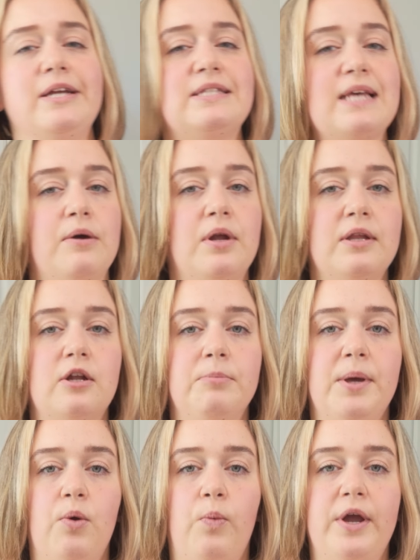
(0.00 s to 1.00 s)
might sound a little
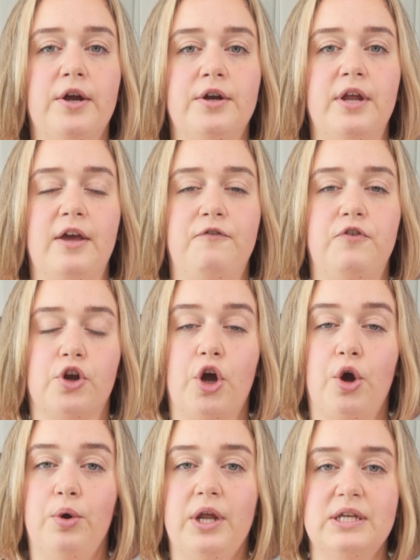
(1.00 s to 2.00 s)
bit weird if you're
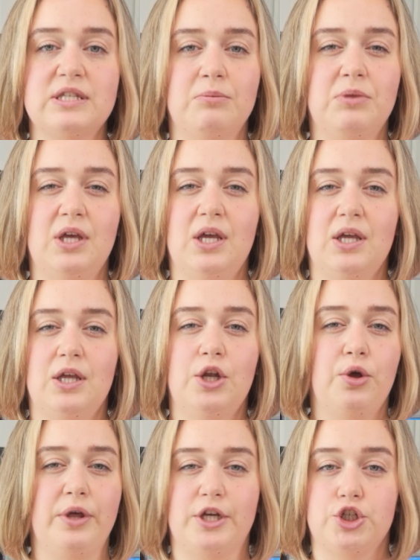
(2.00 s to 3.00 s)
coating something, you
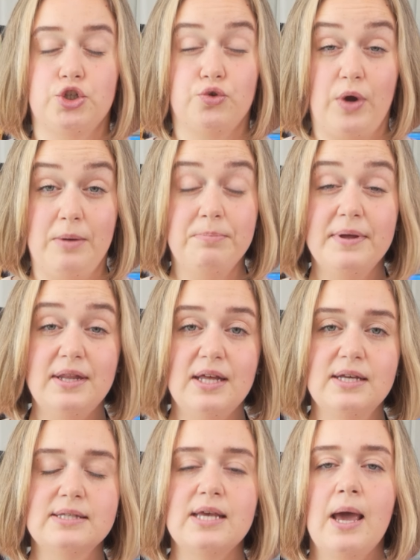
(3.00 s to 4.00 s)
know, like shrimp in
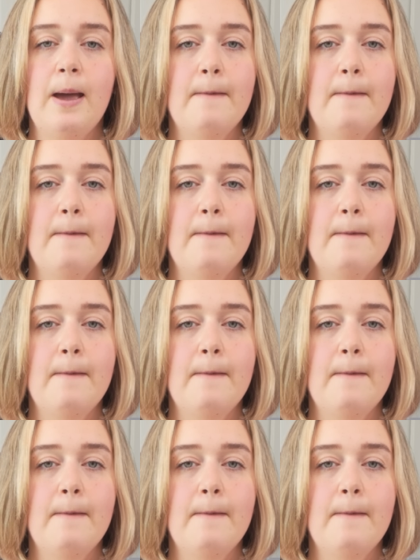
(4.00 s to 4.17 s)
this,